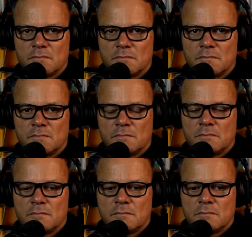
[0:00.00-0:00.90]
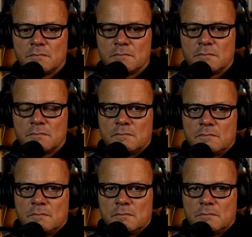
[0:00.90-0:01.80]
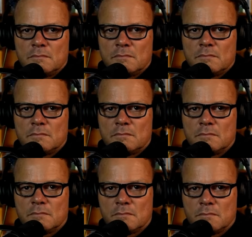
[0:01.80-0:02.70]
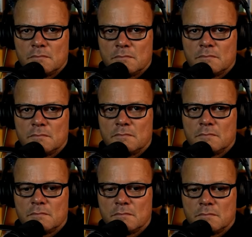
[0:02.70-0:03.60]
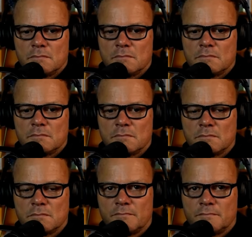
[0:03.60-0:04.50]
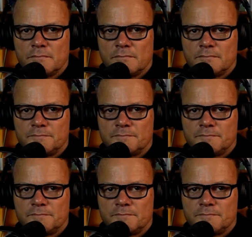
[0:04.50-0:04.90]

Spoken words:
(silent)